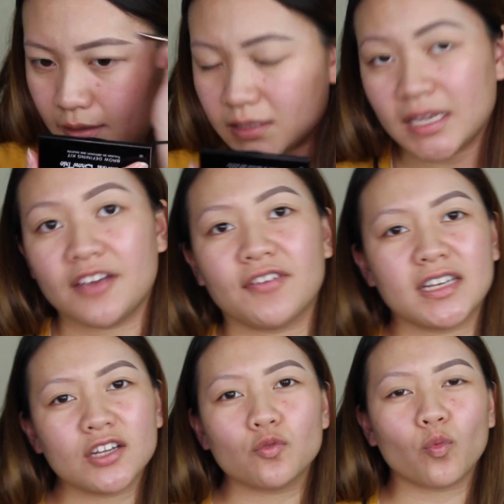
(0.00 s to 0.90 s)
Say if I
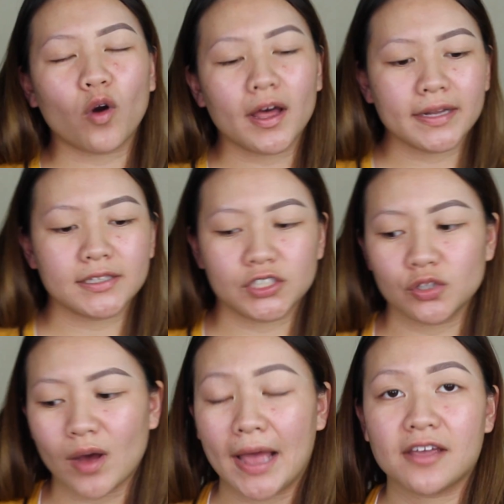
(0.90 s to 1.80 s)
didn't want it
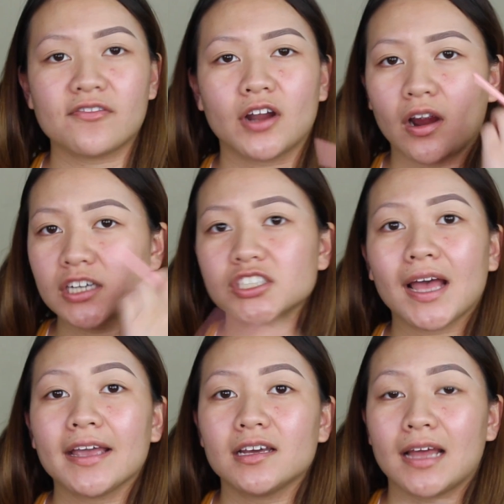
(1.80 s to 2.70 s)
too high of an arch,
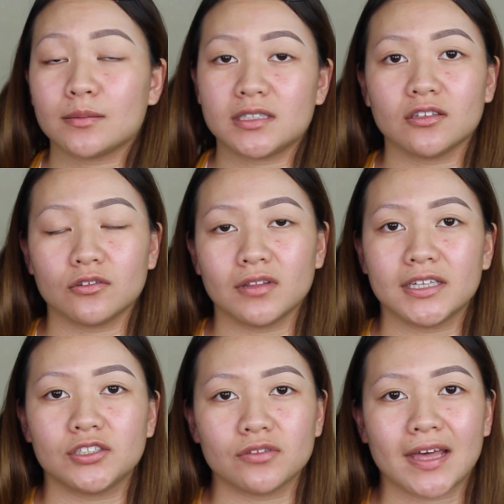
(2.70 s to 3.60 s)
I could
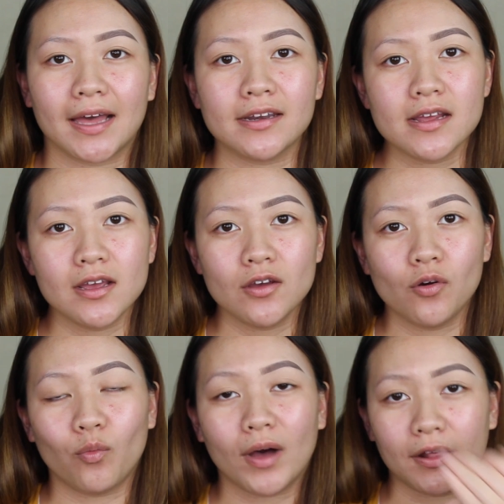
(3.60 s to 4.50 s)
absolutely do that
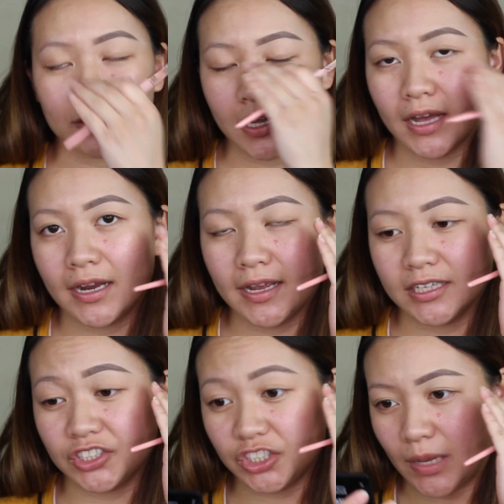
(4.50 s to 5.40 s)
while cutting
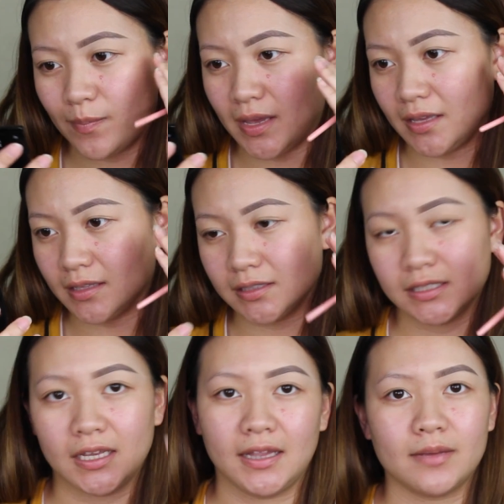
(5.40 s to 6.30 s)
and shaping and
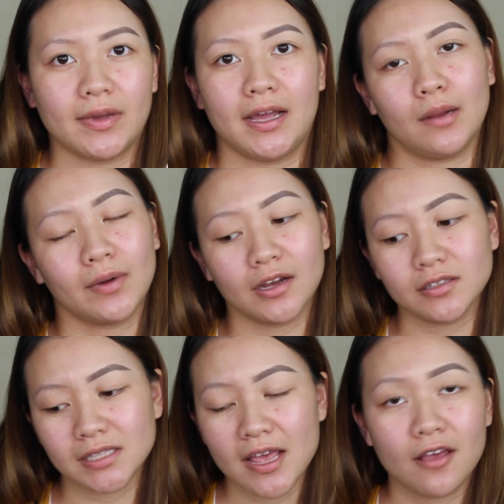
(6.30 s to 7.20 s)
concealing my
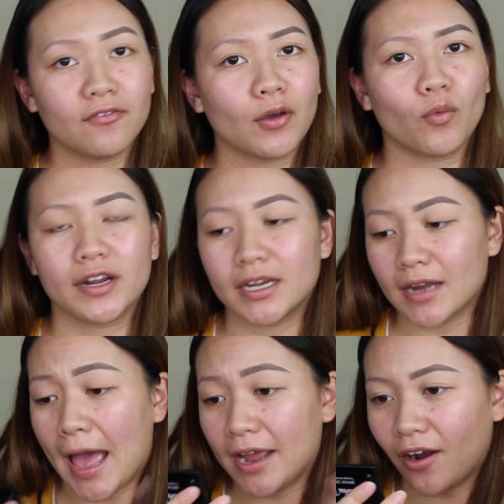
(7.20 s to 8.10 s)
eyebrows. If I wanted
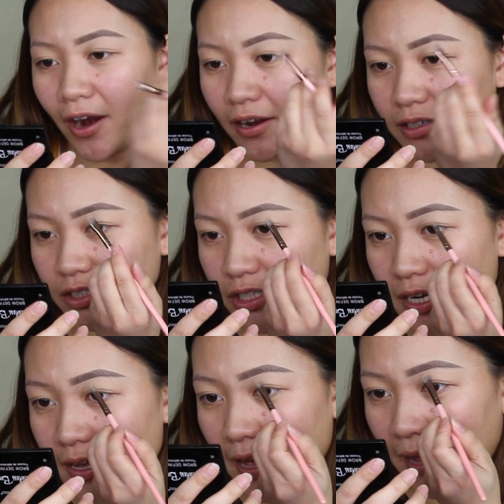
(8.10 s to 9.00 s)
a higher arch,
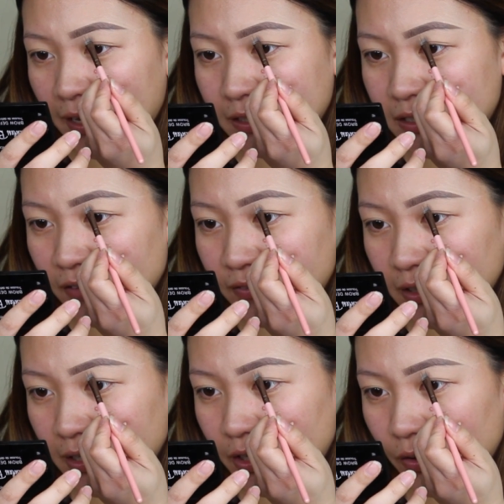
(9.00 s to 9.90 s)
I could
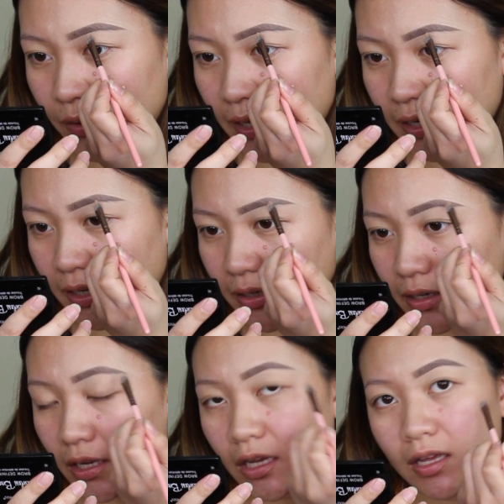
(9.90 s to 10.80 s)
definitely go in and